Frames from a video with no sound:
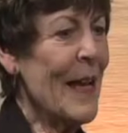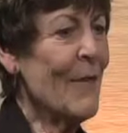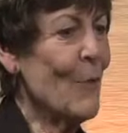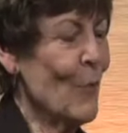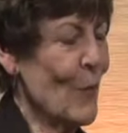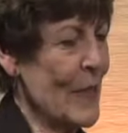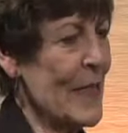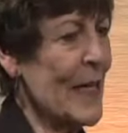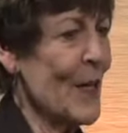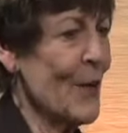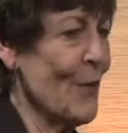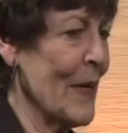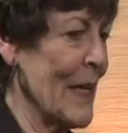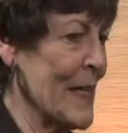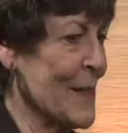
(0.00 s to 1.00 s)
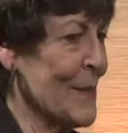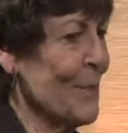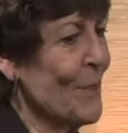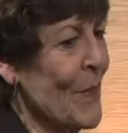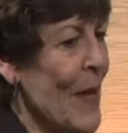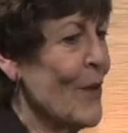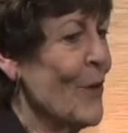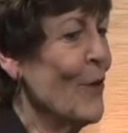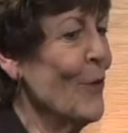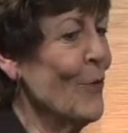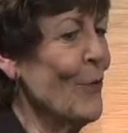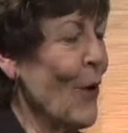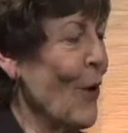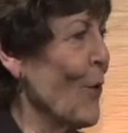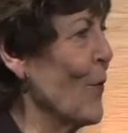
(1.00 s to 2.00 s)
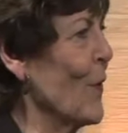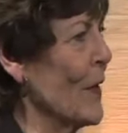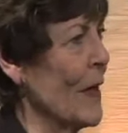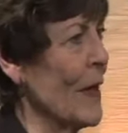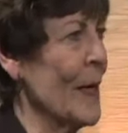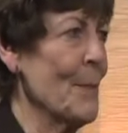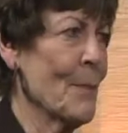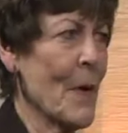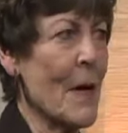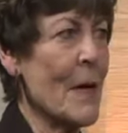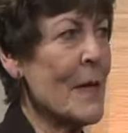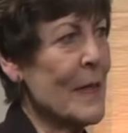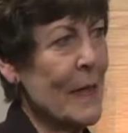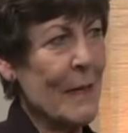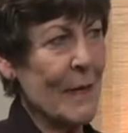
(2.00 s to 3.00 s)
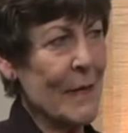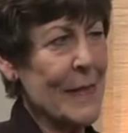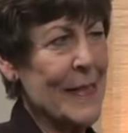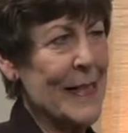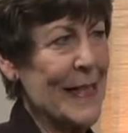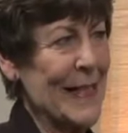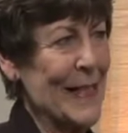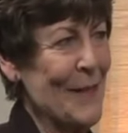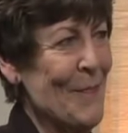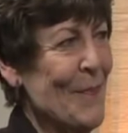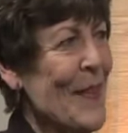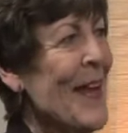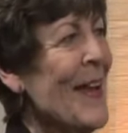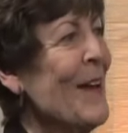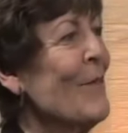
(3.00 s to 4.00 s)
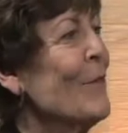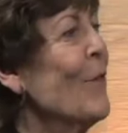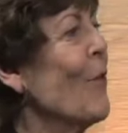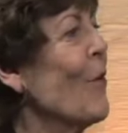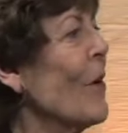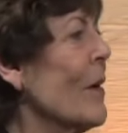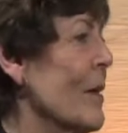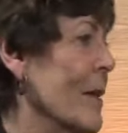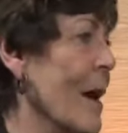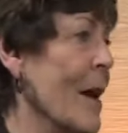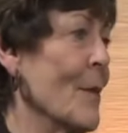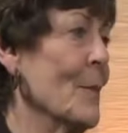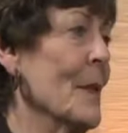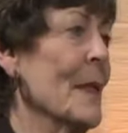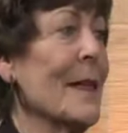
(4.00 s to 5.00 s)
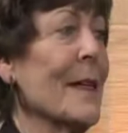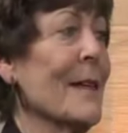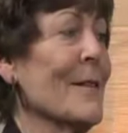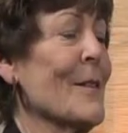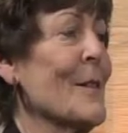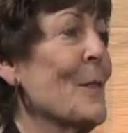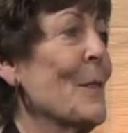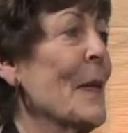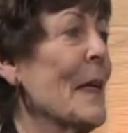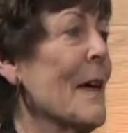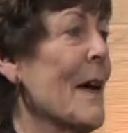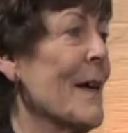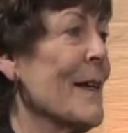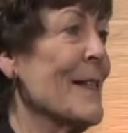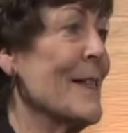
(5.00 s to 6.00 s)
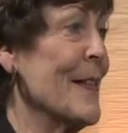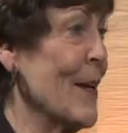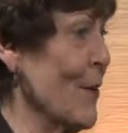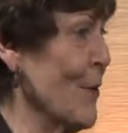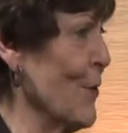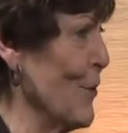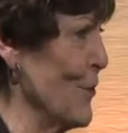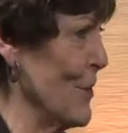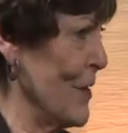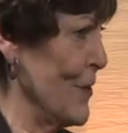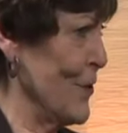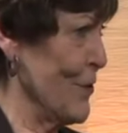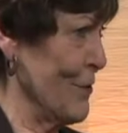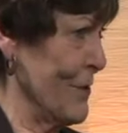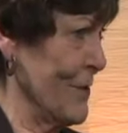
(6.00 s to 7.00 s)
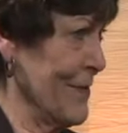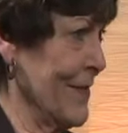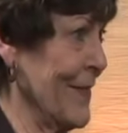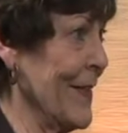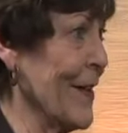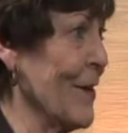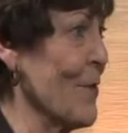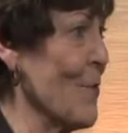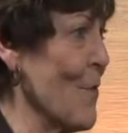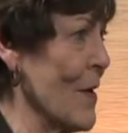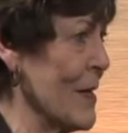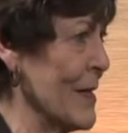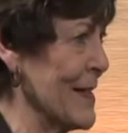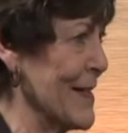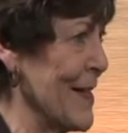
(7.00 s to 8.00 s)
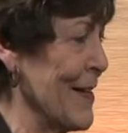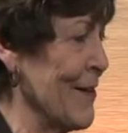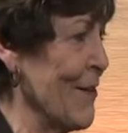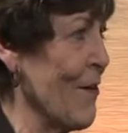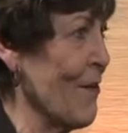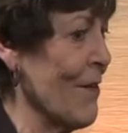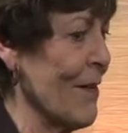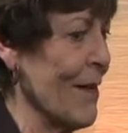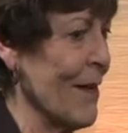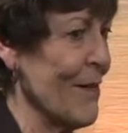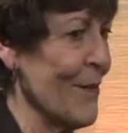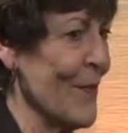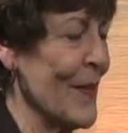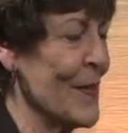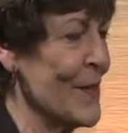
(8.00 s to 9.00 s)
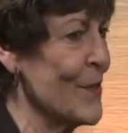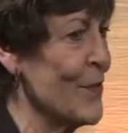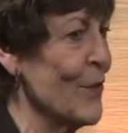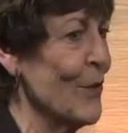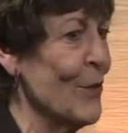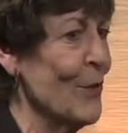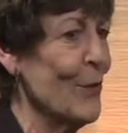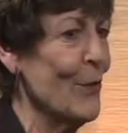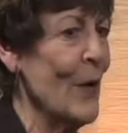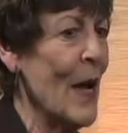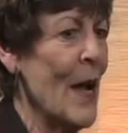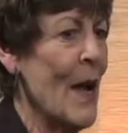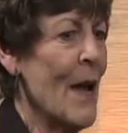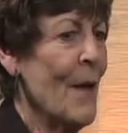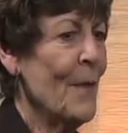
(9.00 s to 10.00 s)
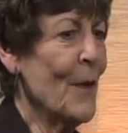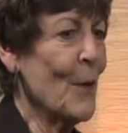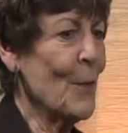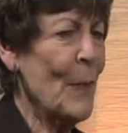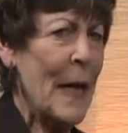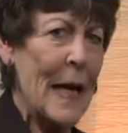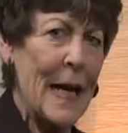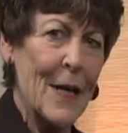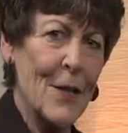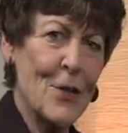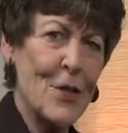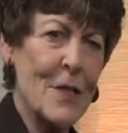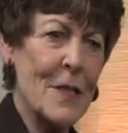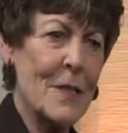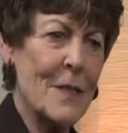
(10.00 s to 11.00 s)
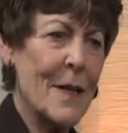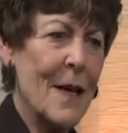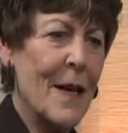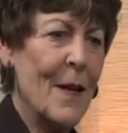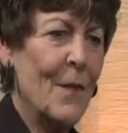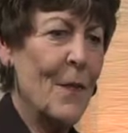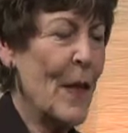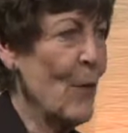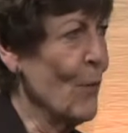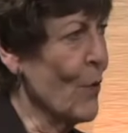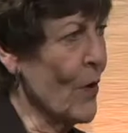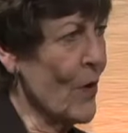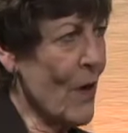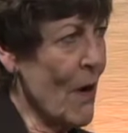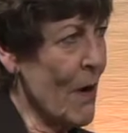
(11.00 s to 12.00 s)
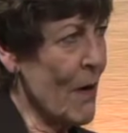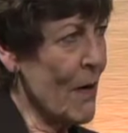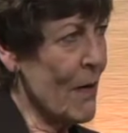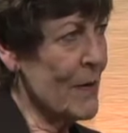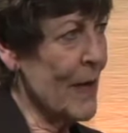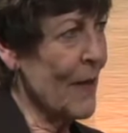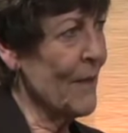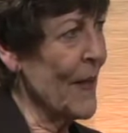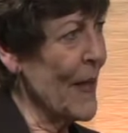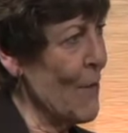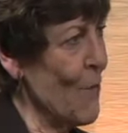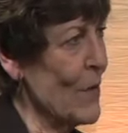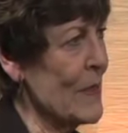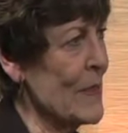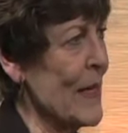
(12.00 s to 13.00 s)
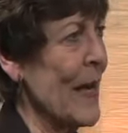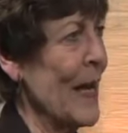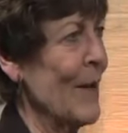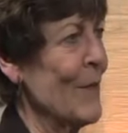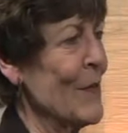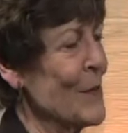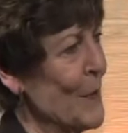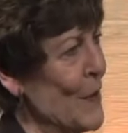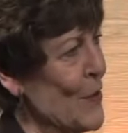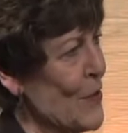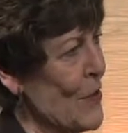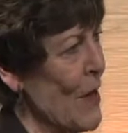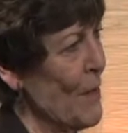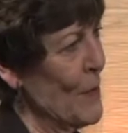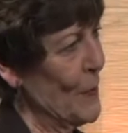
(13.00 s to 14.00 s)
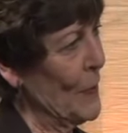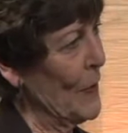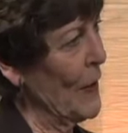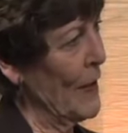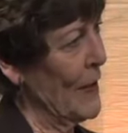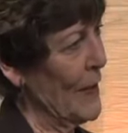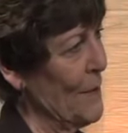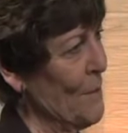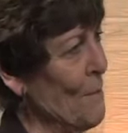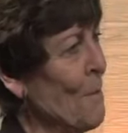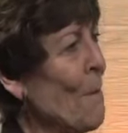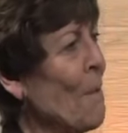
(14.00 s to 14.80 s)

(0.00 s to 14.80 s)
retirees, you know that I'm marketing our city for young millennials, because they're your digital. They're the ones that are this new, they're passionate, they work hard, and they want to have as much time to play